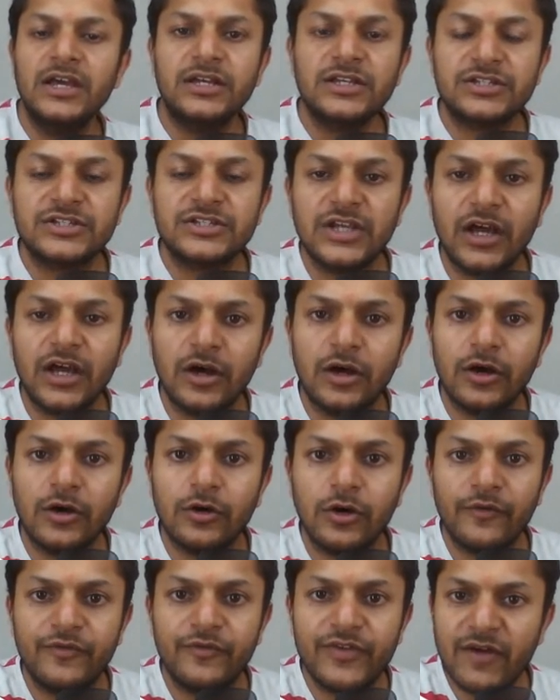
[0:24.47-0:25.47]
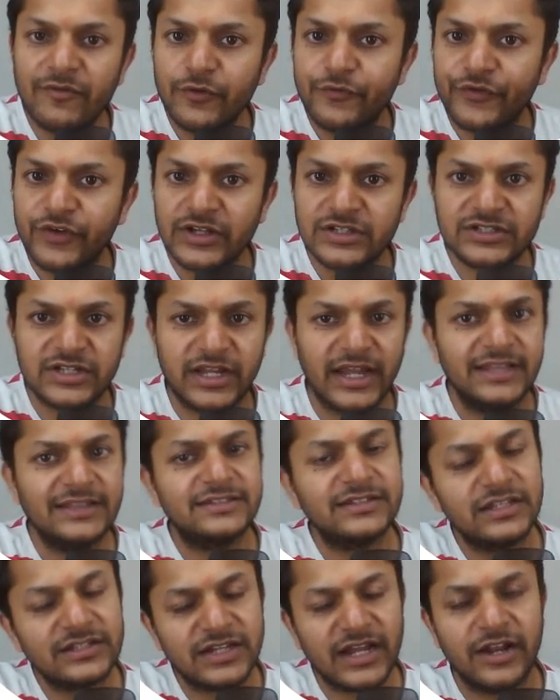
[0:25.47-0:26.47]
So we have to first, in
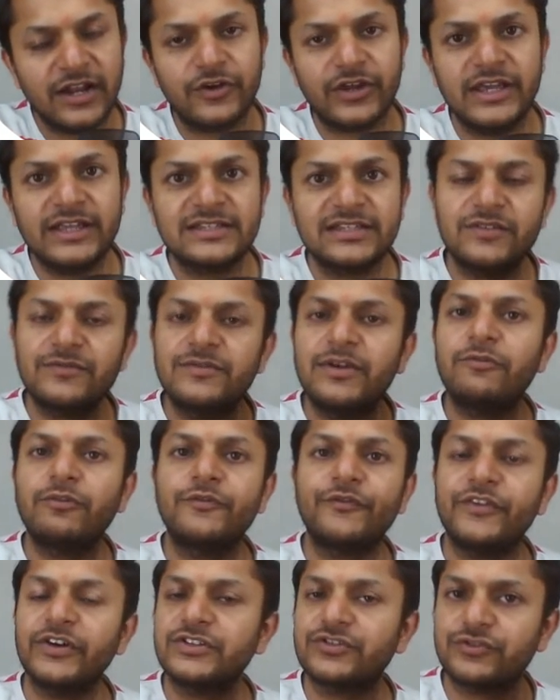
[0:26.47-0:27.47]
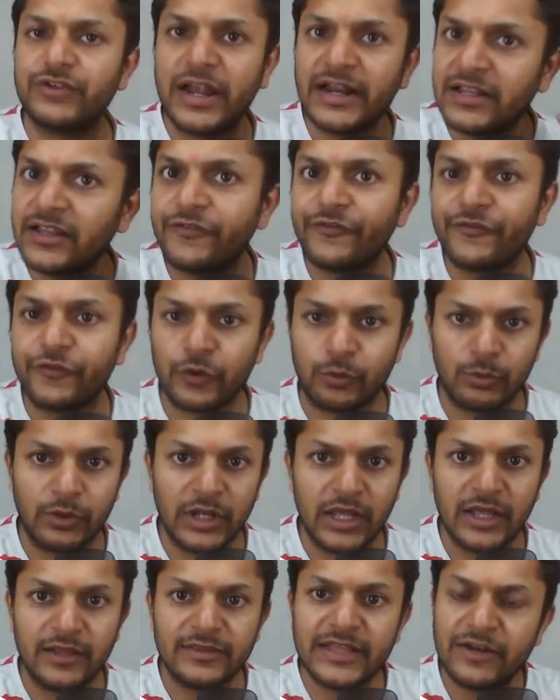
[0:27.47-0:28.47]
such kind of cases, we have to first write the
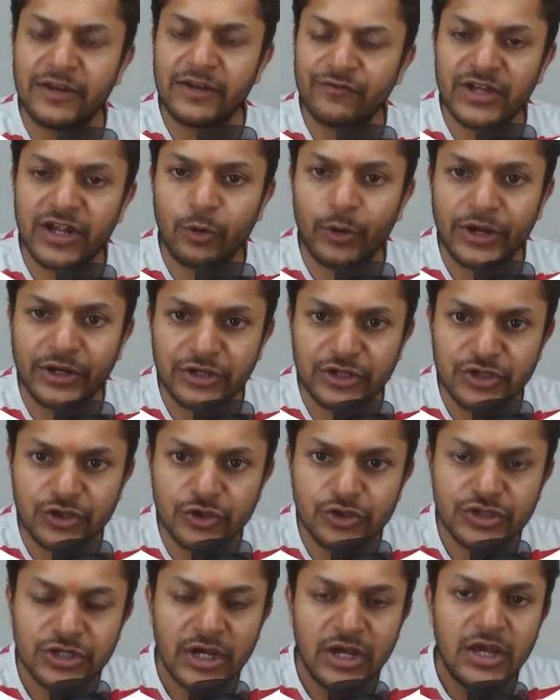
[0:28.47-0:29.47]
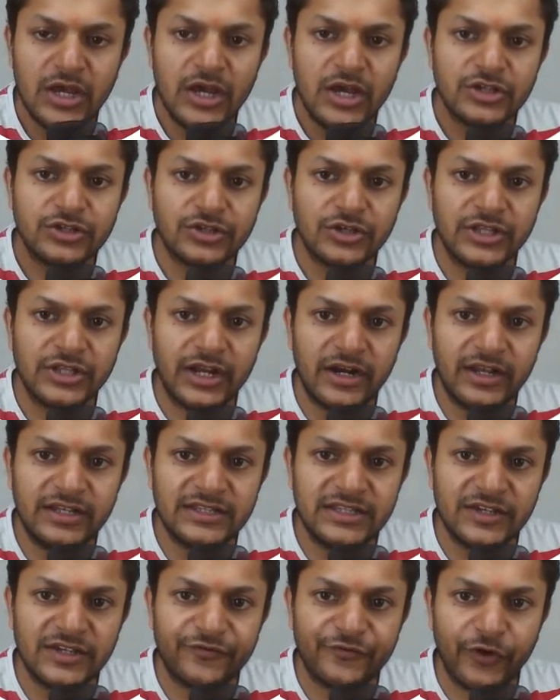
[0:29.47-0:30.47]
formula that we are going to use. So there is
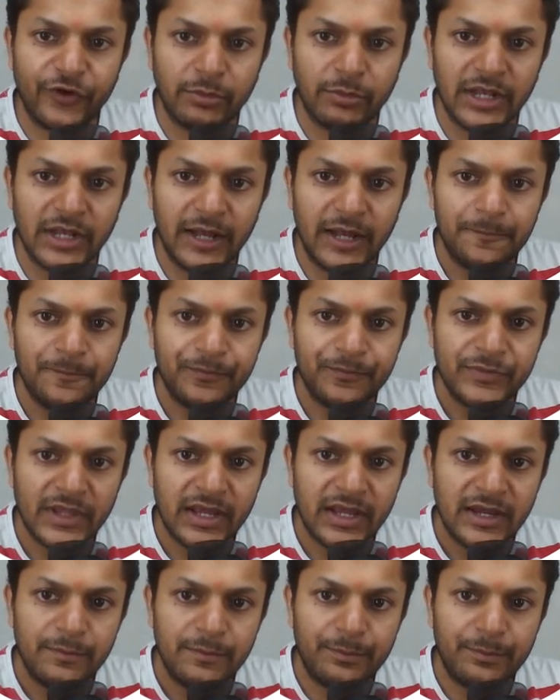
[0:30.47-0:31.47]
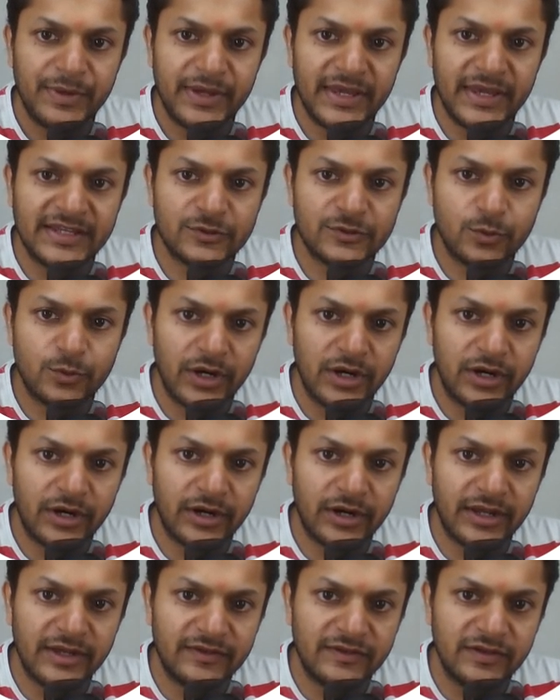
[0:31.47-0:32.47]
this formula, p
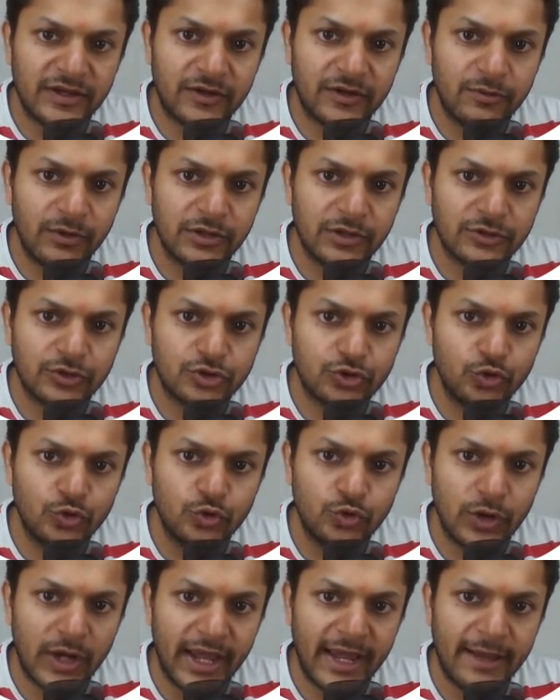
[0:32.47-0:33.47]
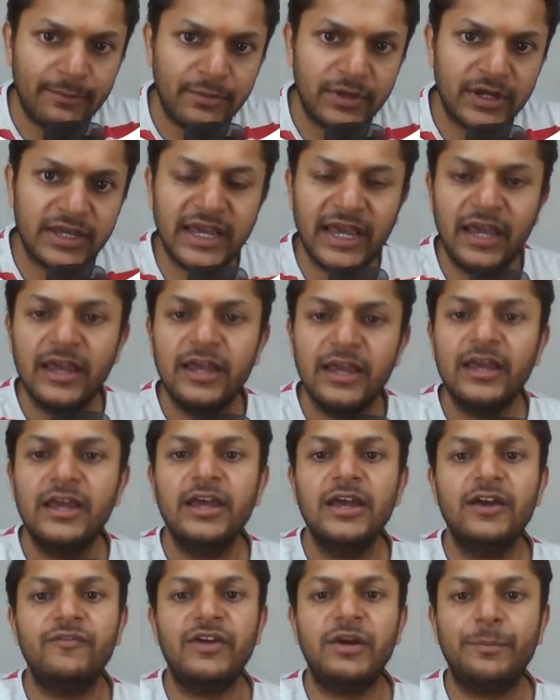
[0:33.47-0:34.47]
square is equal to 2mk,
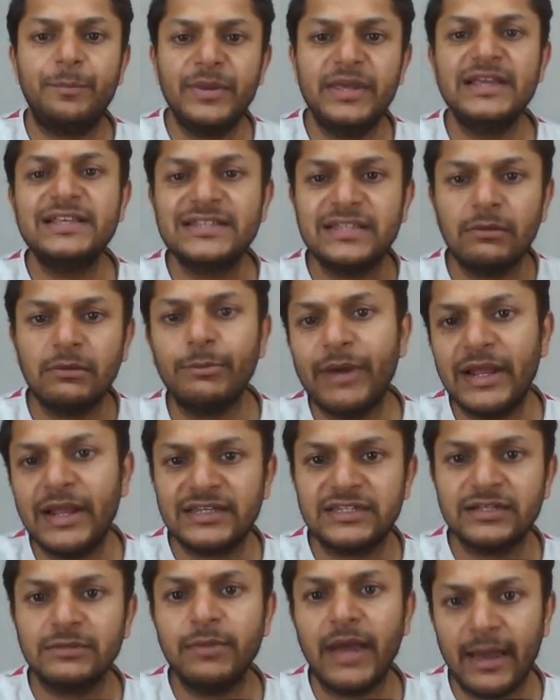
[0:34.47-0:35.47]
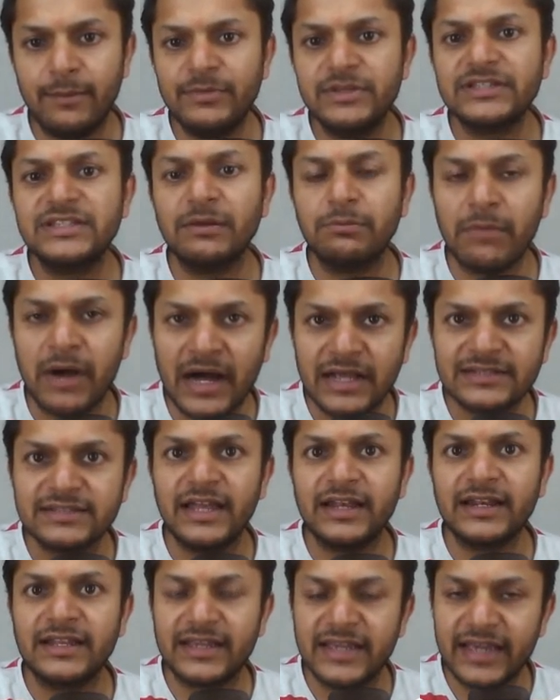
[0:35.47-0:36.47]
where p is the momentum, m is the mass,
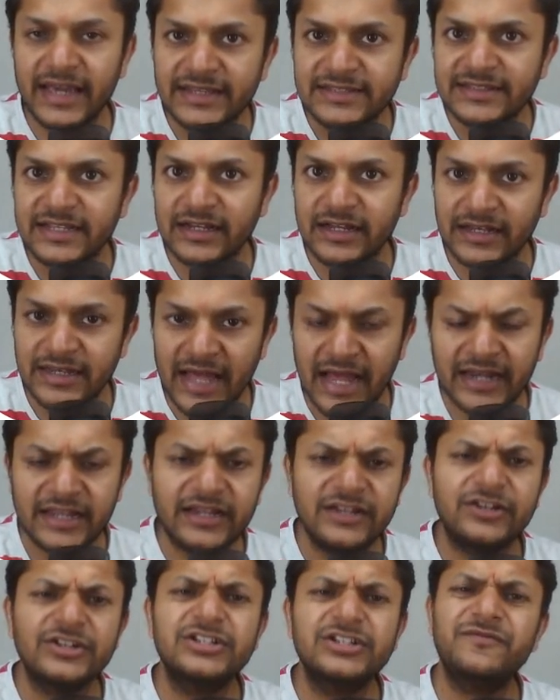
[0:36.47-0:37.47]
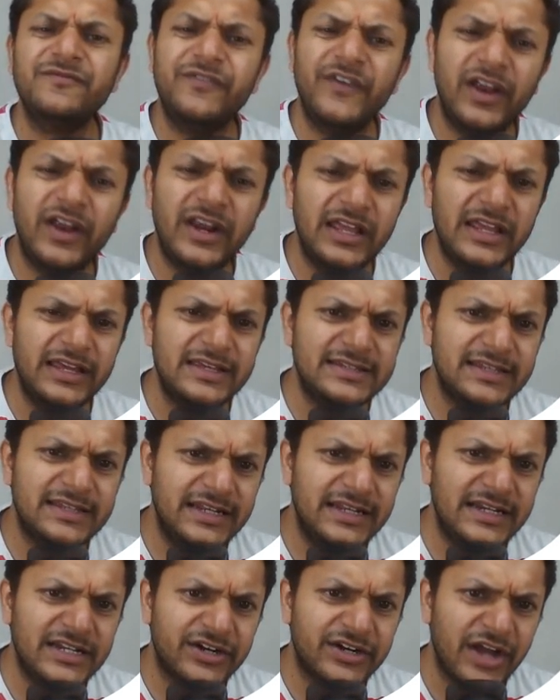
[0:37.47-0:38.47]
and k is the kinetic energy. Very
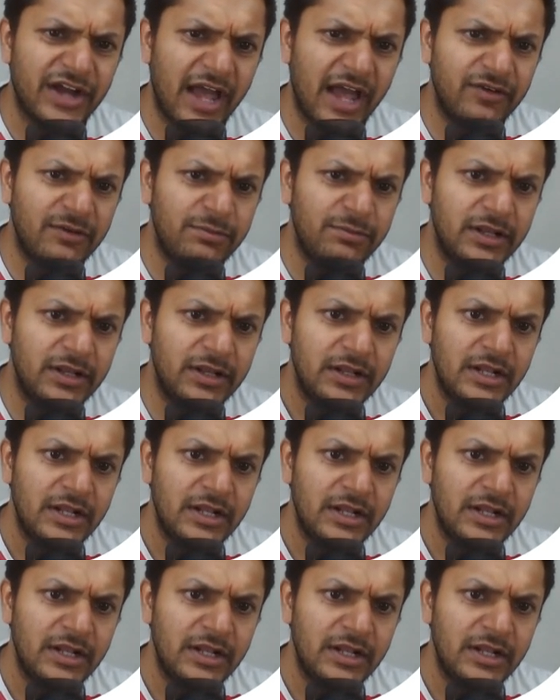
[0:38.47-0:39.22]
easily derivable,